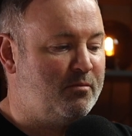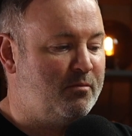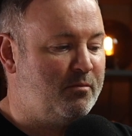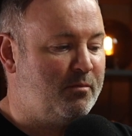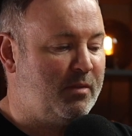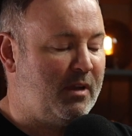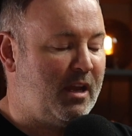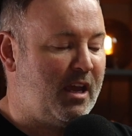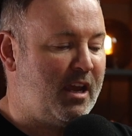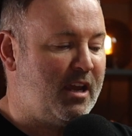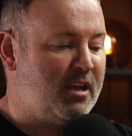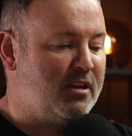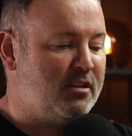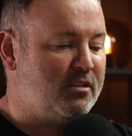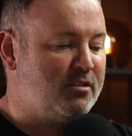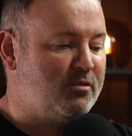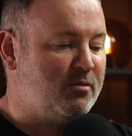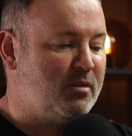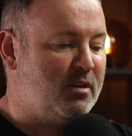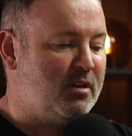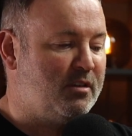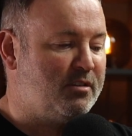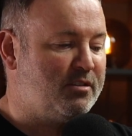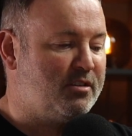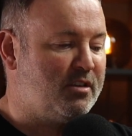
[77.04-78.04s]
playing as
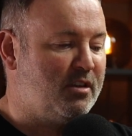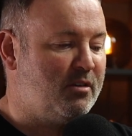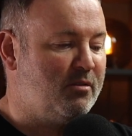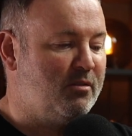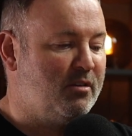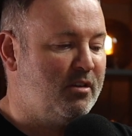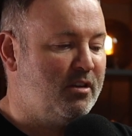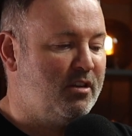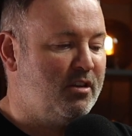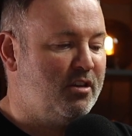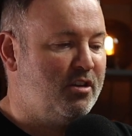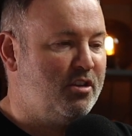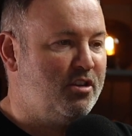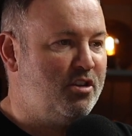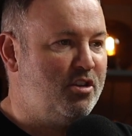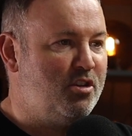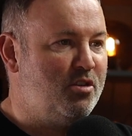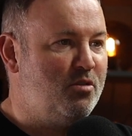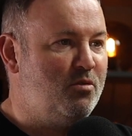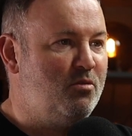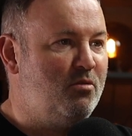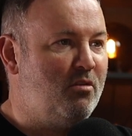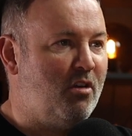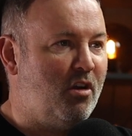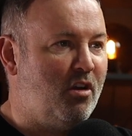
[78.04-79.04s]
well. So
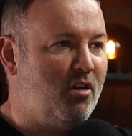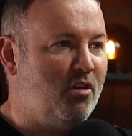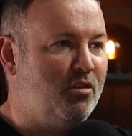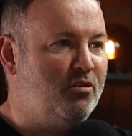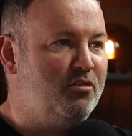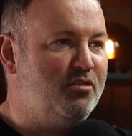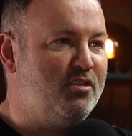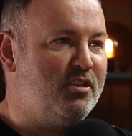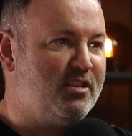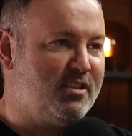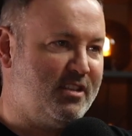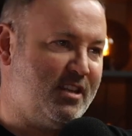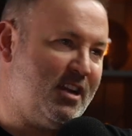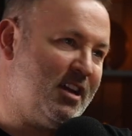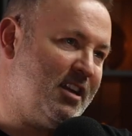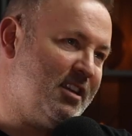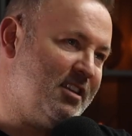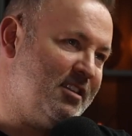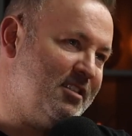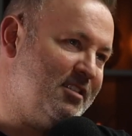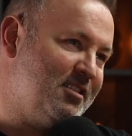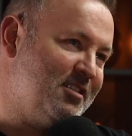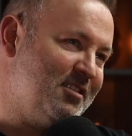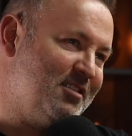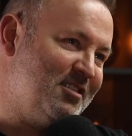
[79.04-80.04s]
you
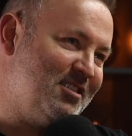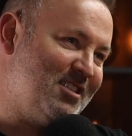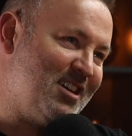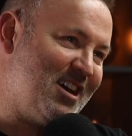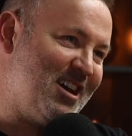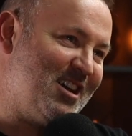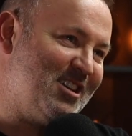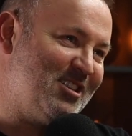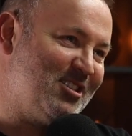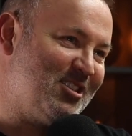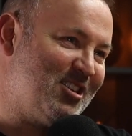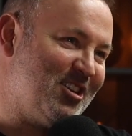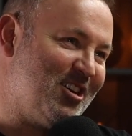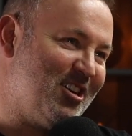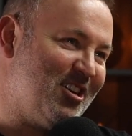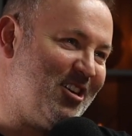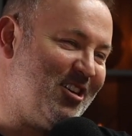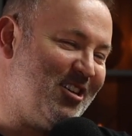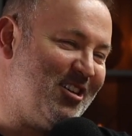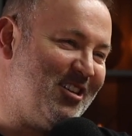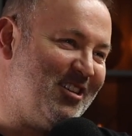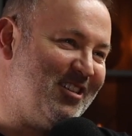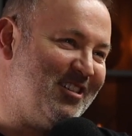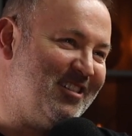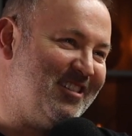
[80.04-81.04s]
understand
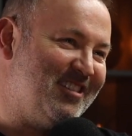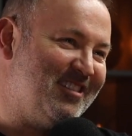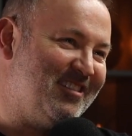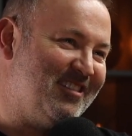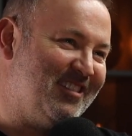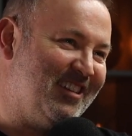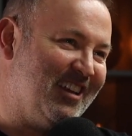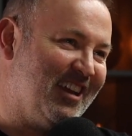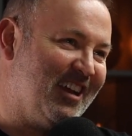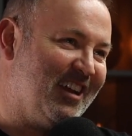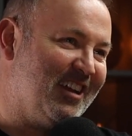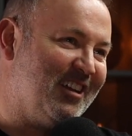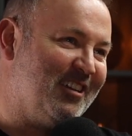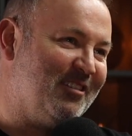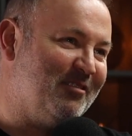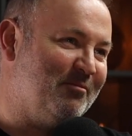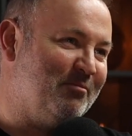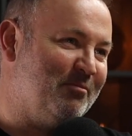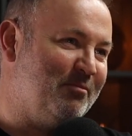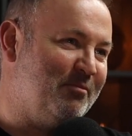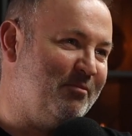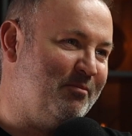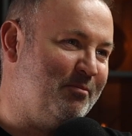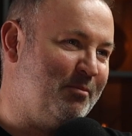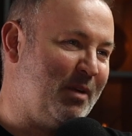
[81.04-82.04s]
Dijar like
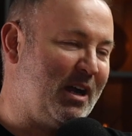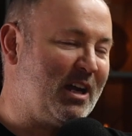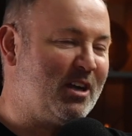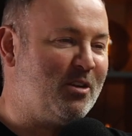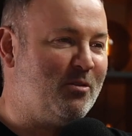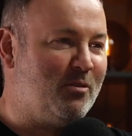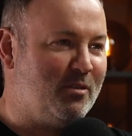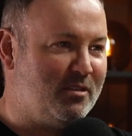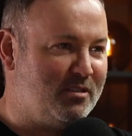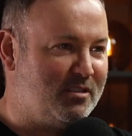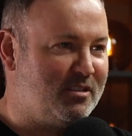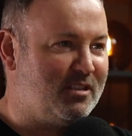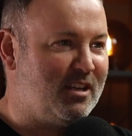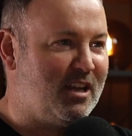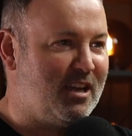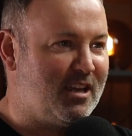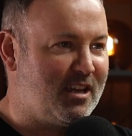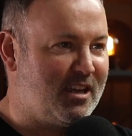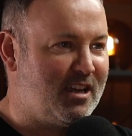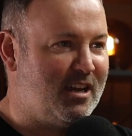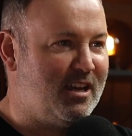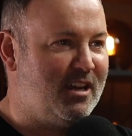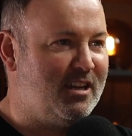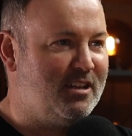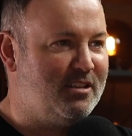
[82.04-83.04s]
backwards
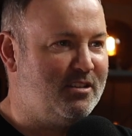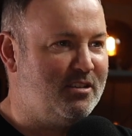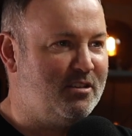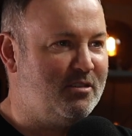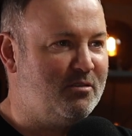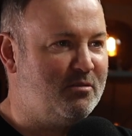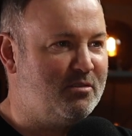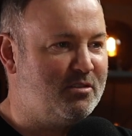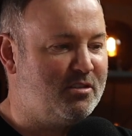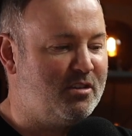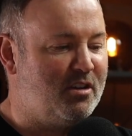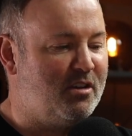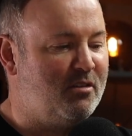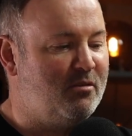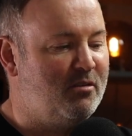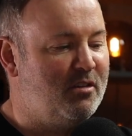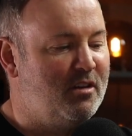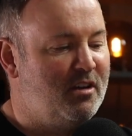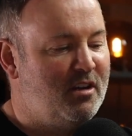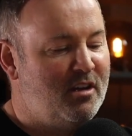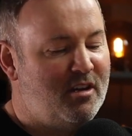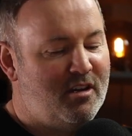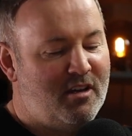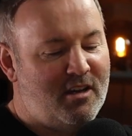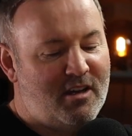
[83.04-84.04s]
like I do. So
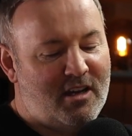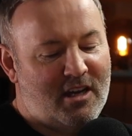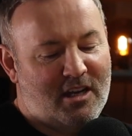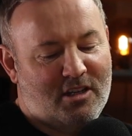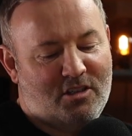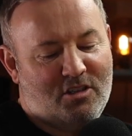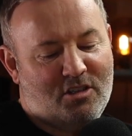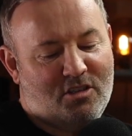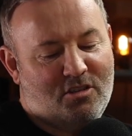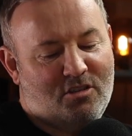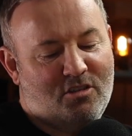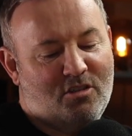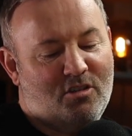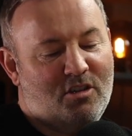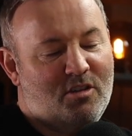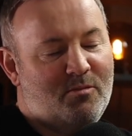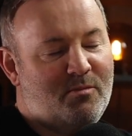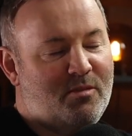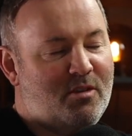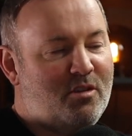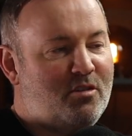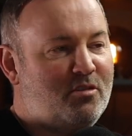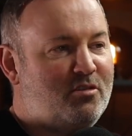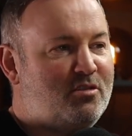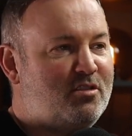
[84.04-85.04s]
I just thought it'd
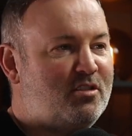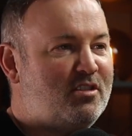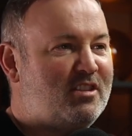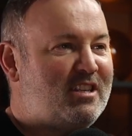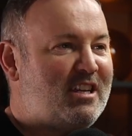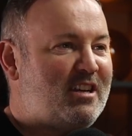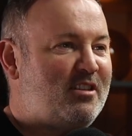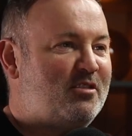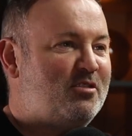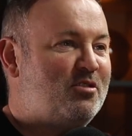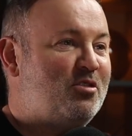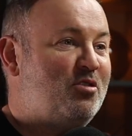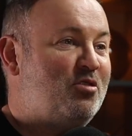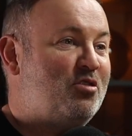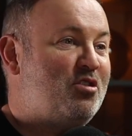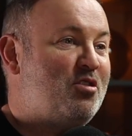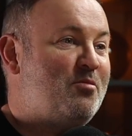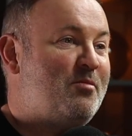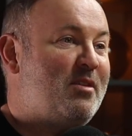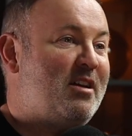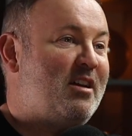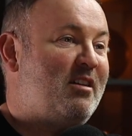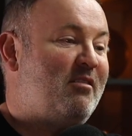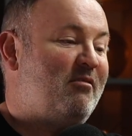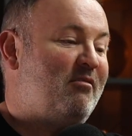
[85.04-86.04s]
be good to talk
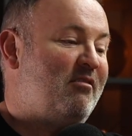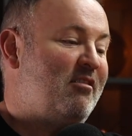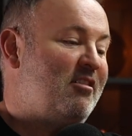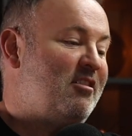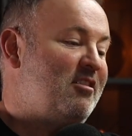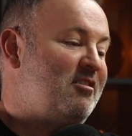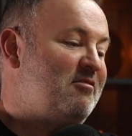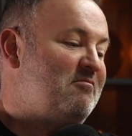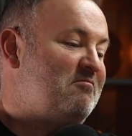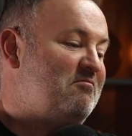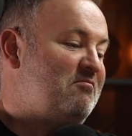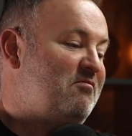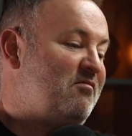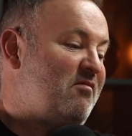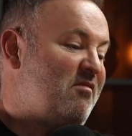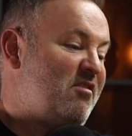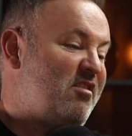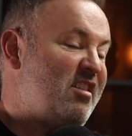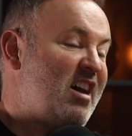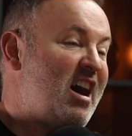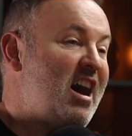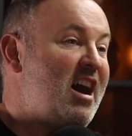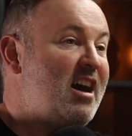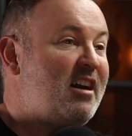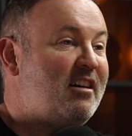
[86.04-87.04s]
about
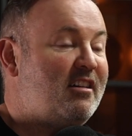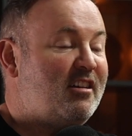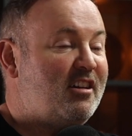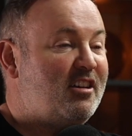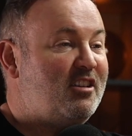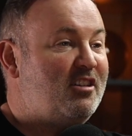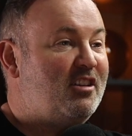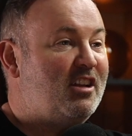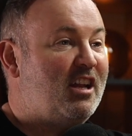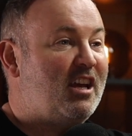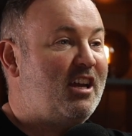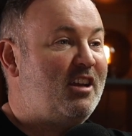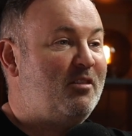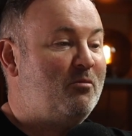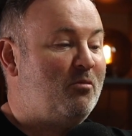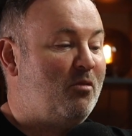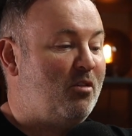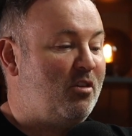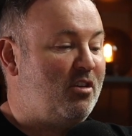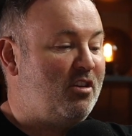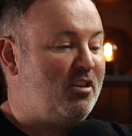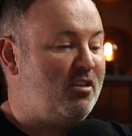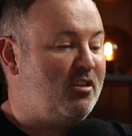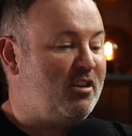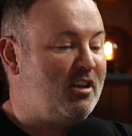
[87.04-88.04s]
that and like
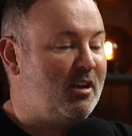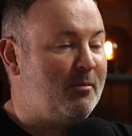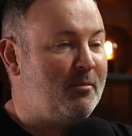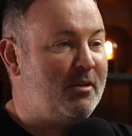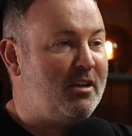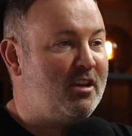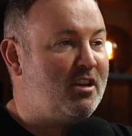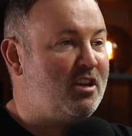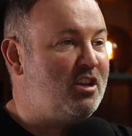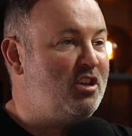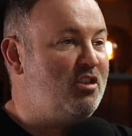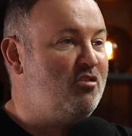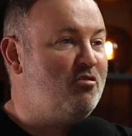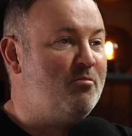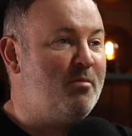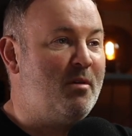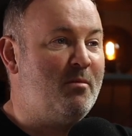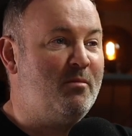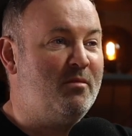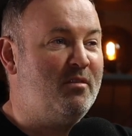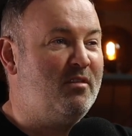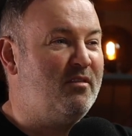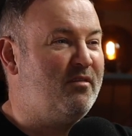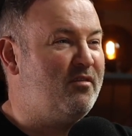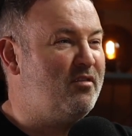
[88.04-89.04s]
can you
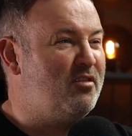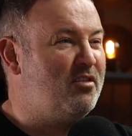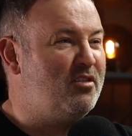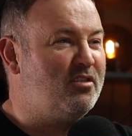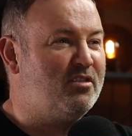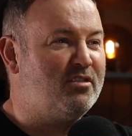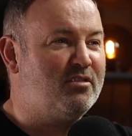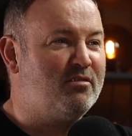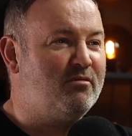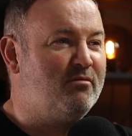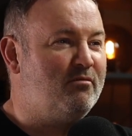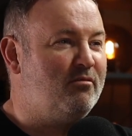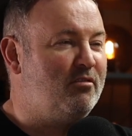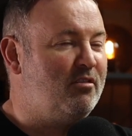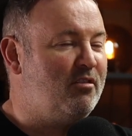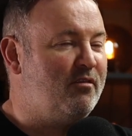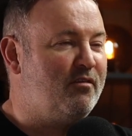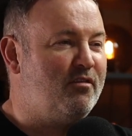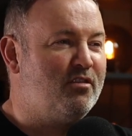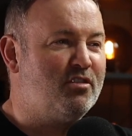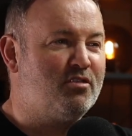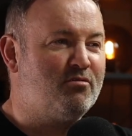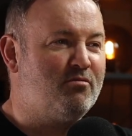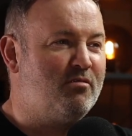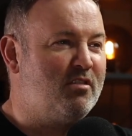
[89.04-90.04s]
remember your first
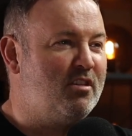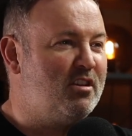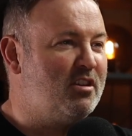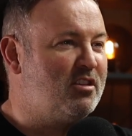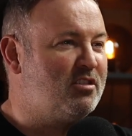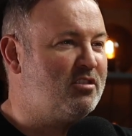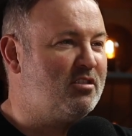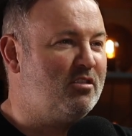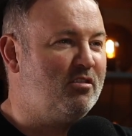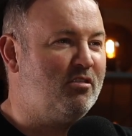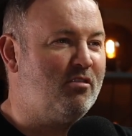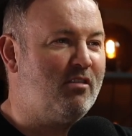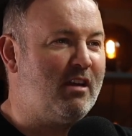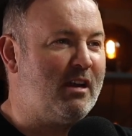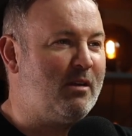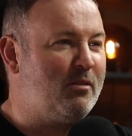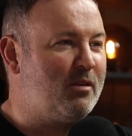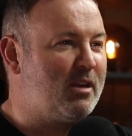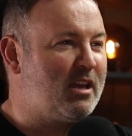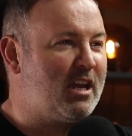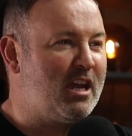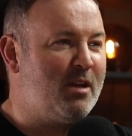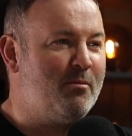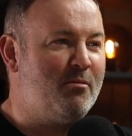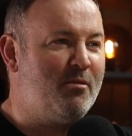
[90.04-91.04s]
rehearsal or how
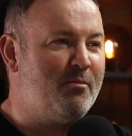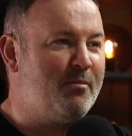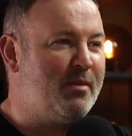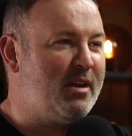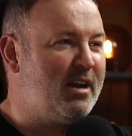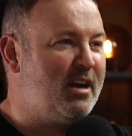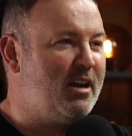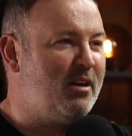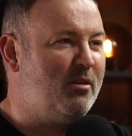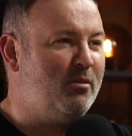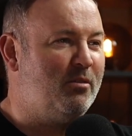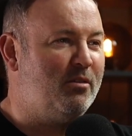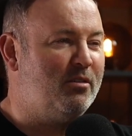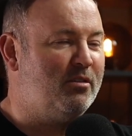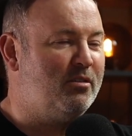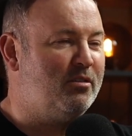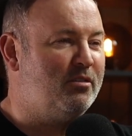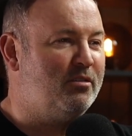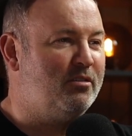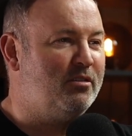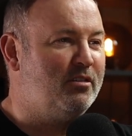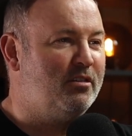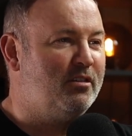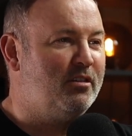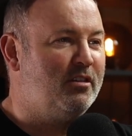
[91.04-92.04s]
it came about
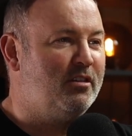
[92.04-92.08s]
or?